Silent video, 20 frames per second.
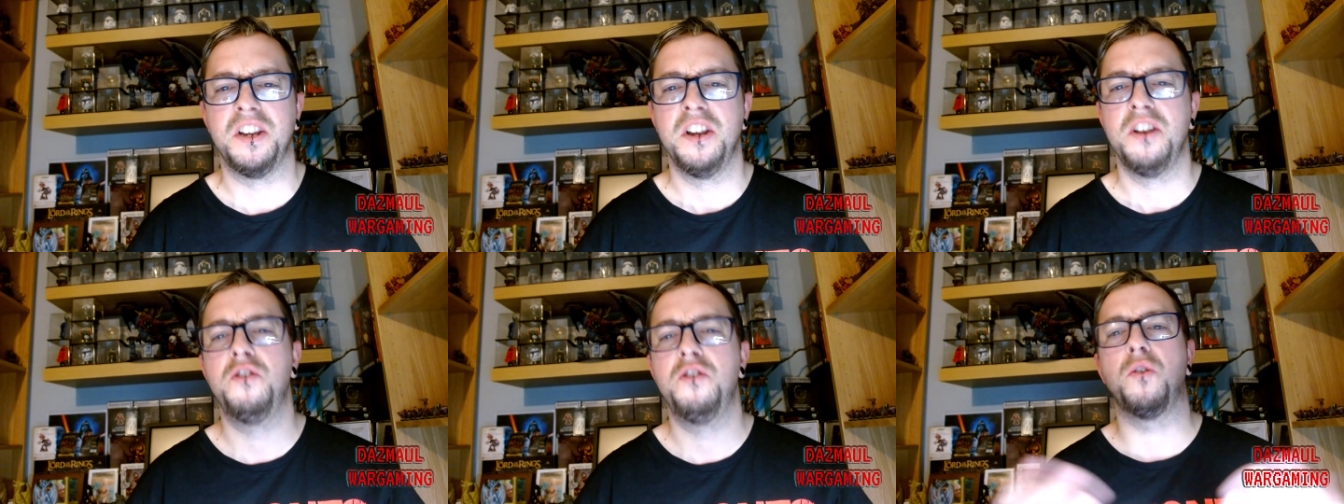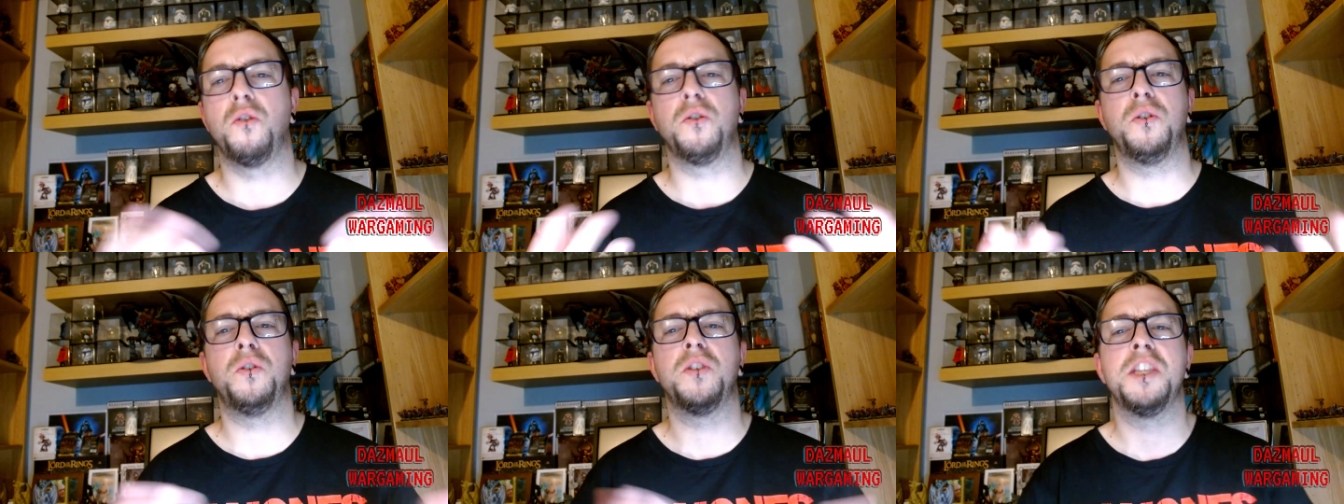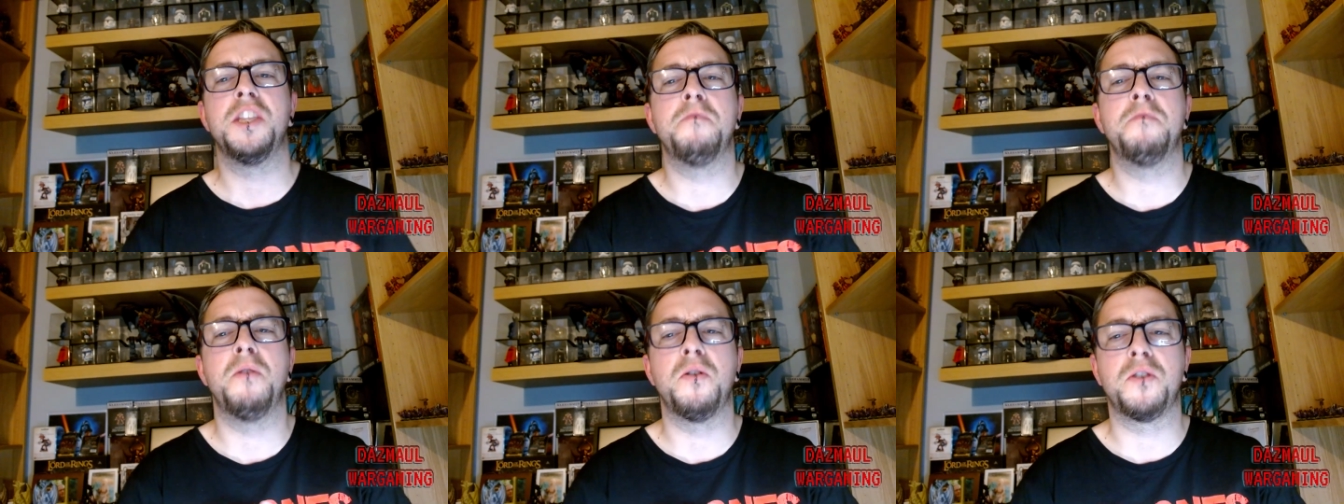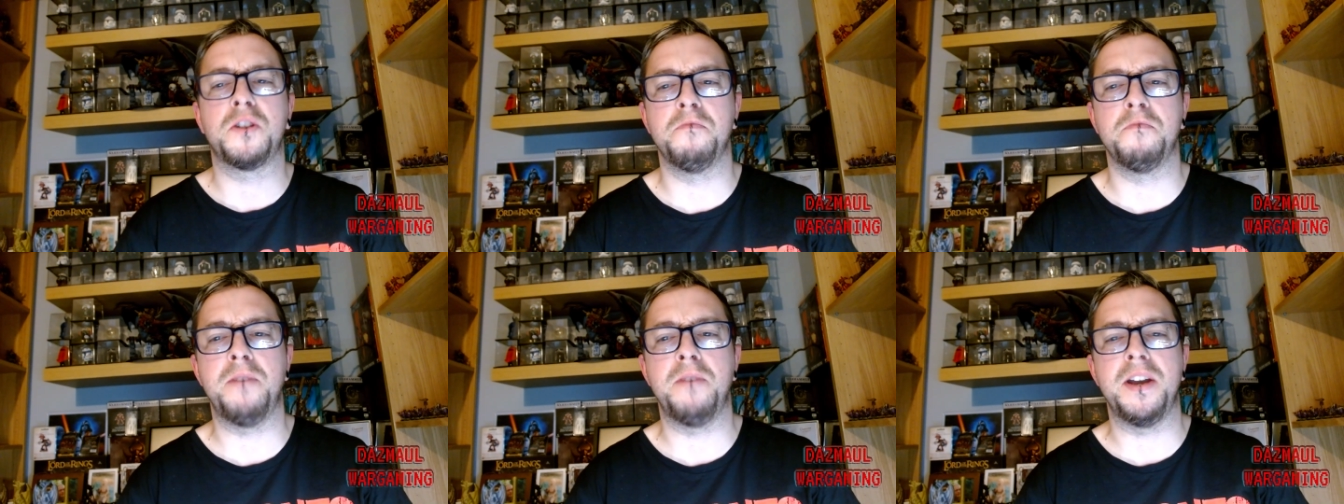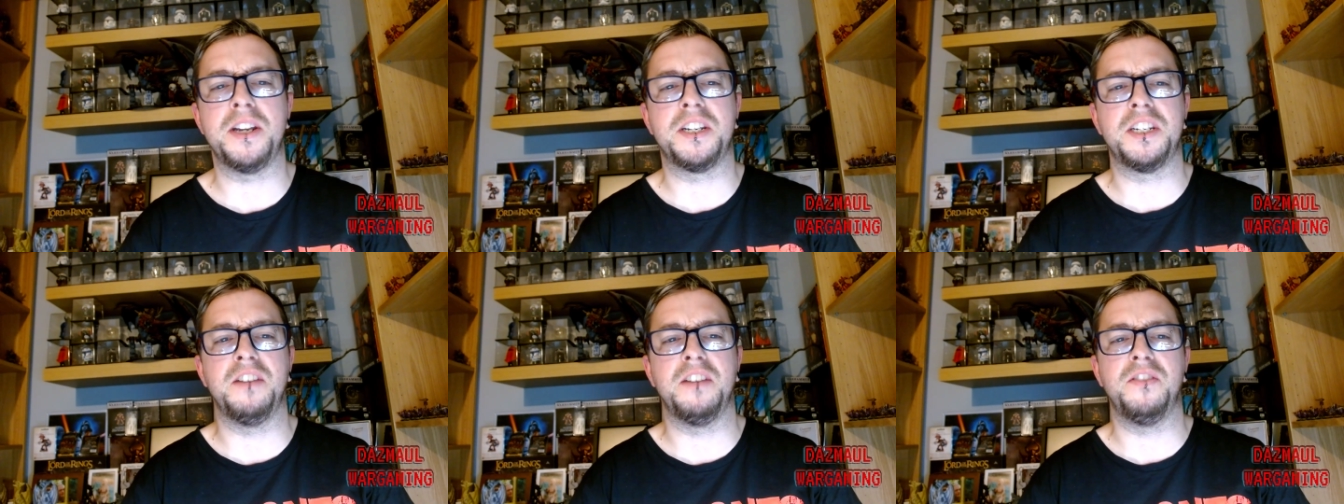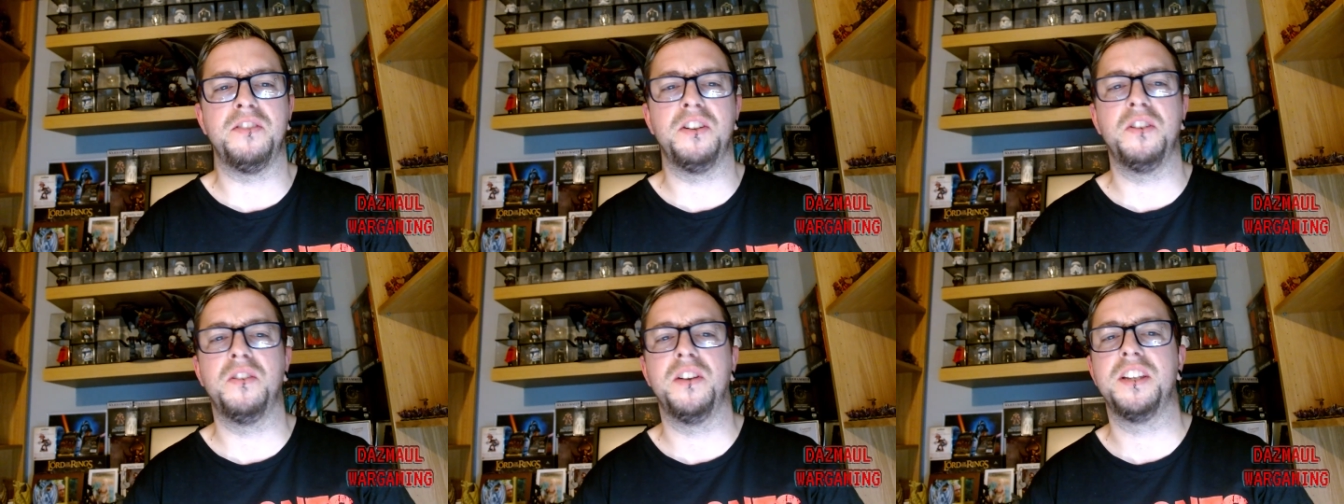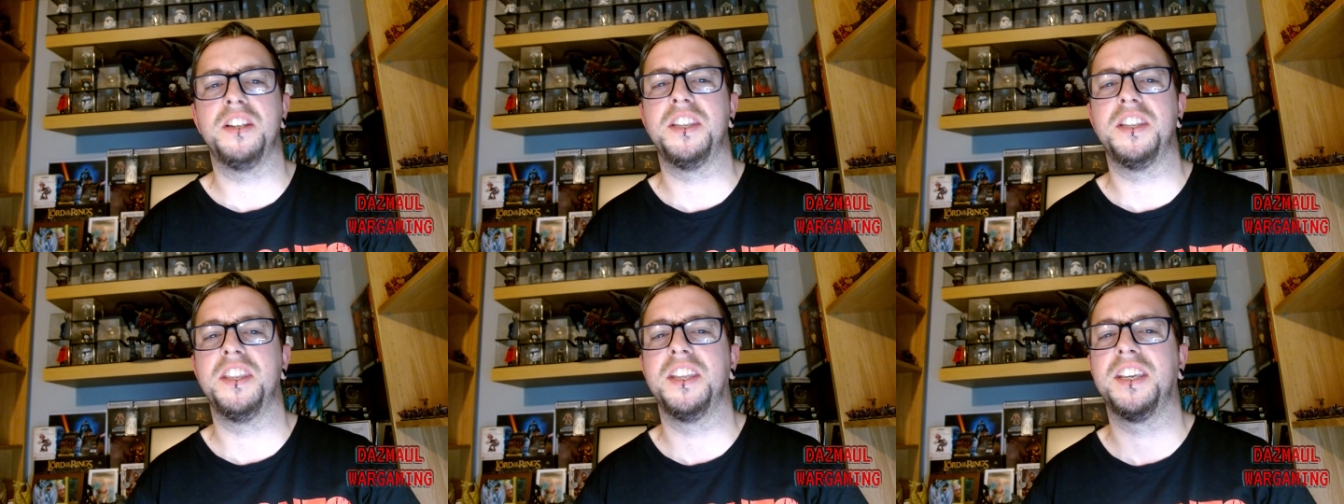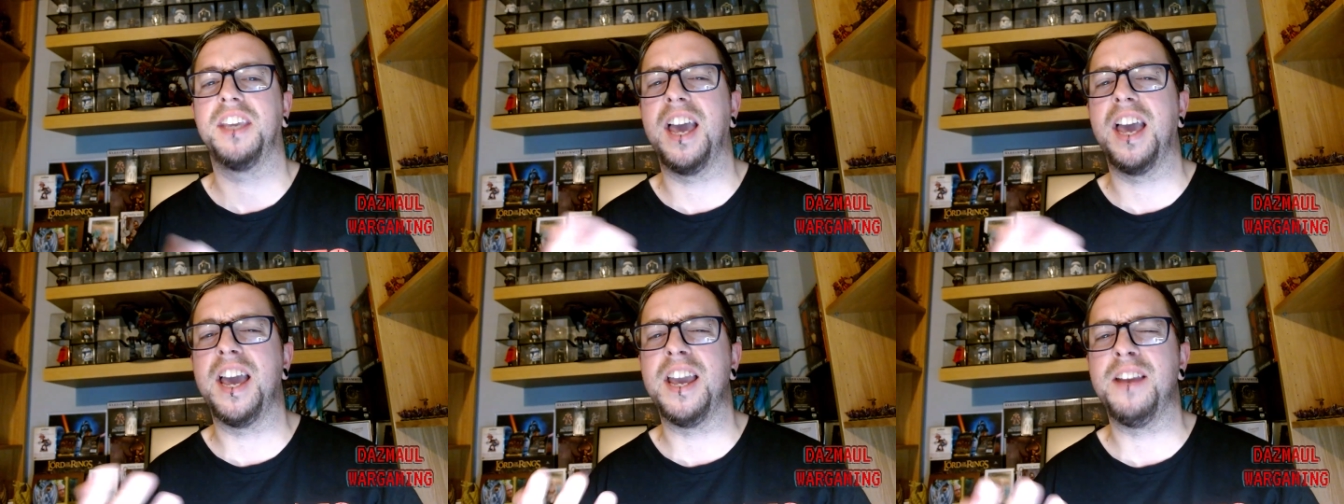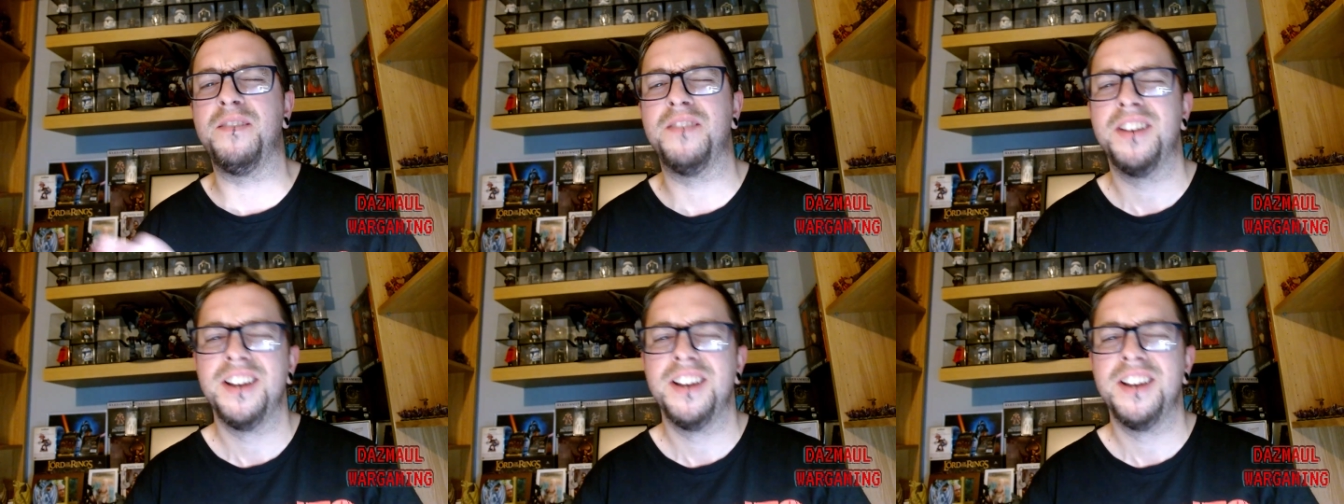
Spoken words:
not using the most competitive units in the game,